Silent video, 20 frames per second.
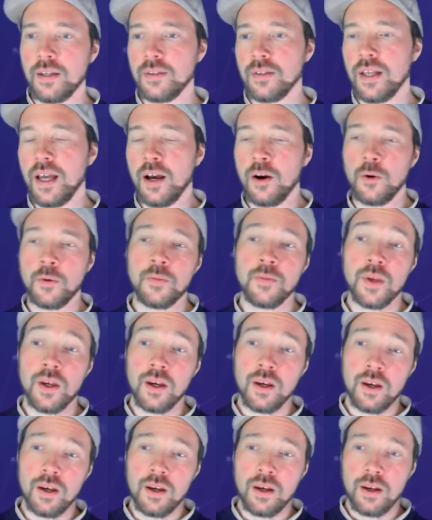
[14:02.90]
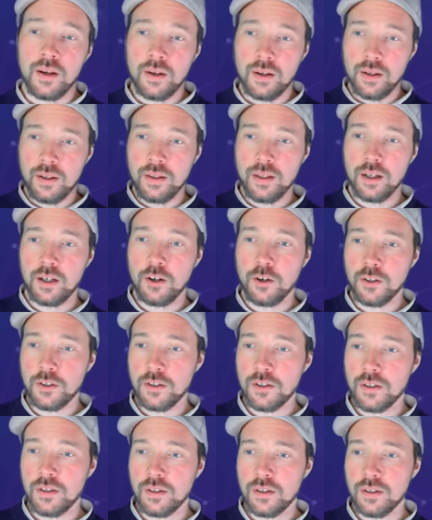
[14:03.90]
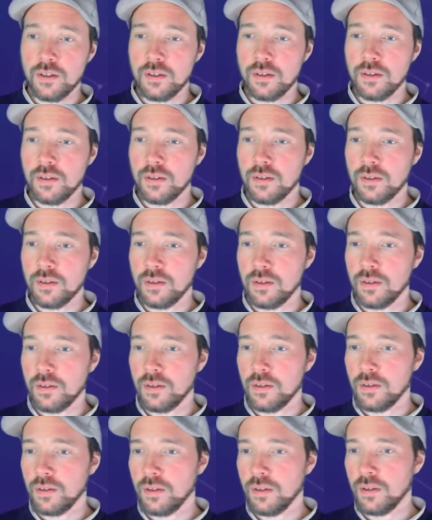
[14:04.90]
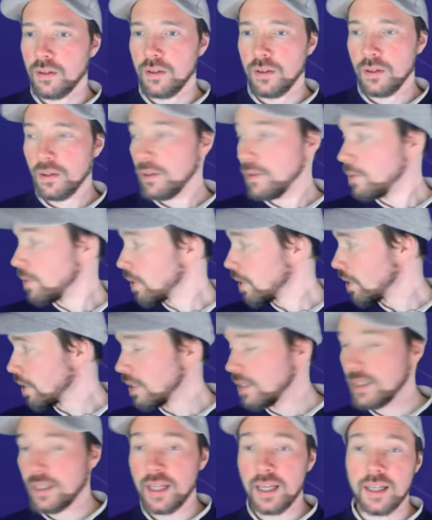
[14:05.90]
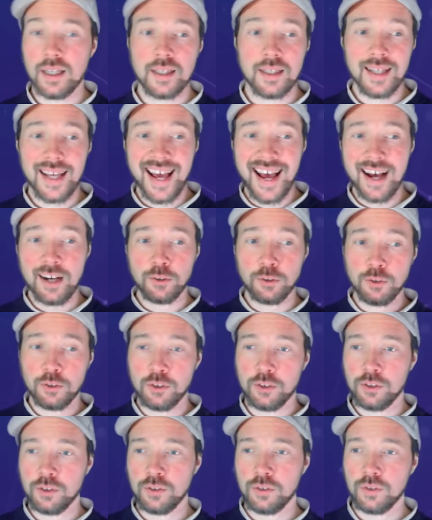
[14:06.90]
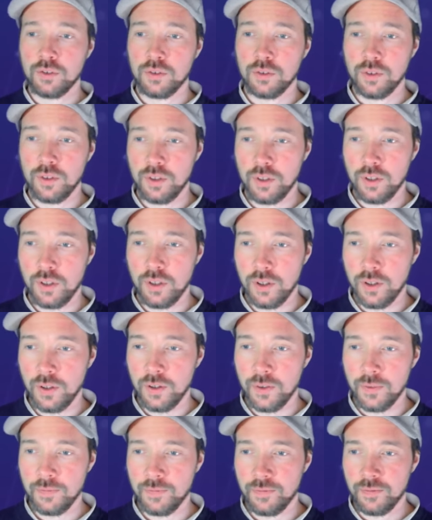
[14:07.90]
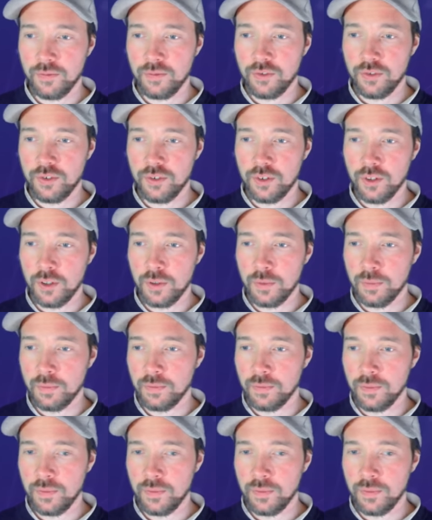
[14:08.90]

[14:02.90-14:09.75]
now the constant, we gotta take it out from